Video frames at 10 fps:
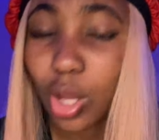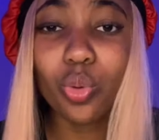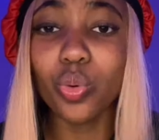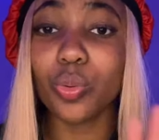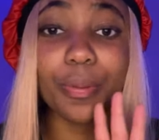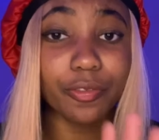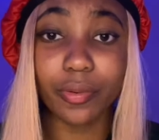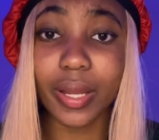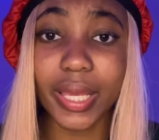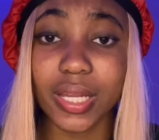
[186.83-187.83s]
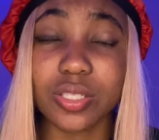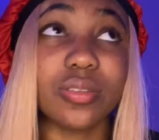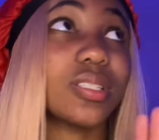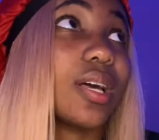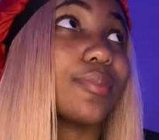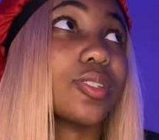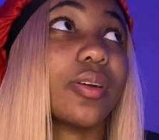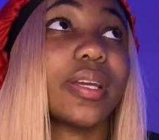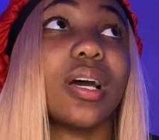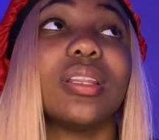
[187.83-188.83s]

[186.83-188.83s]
Ooh, before I get into this, I'm so sorry, y'all.